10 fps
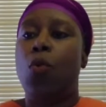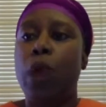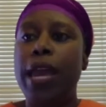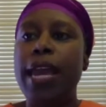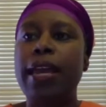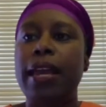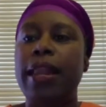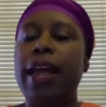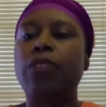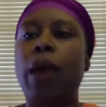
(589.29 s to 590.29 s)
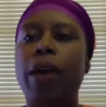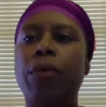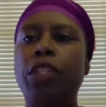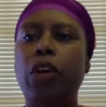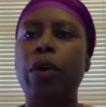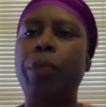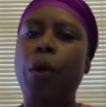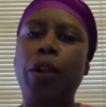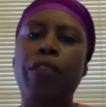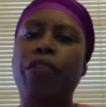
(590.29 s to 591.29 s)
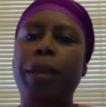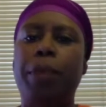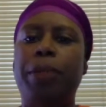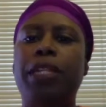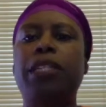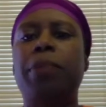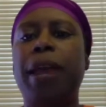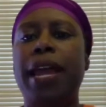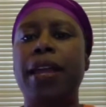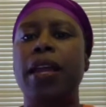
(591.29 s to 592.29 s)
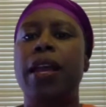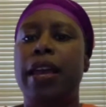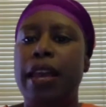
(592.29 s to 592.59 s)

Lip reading: That's why it was so important for me to participate